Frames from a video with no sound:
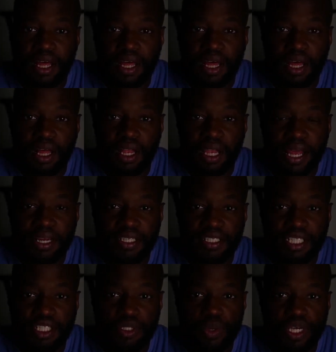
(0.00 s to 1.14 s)
a lighting
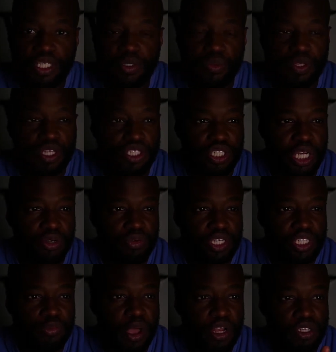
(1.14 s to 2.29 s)
situation with the Genaray
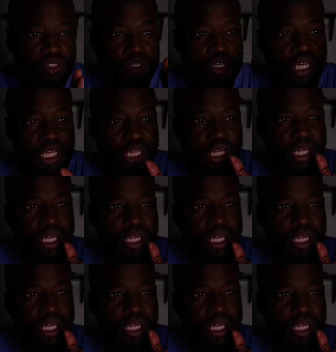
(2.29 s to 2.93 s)
Spectro and the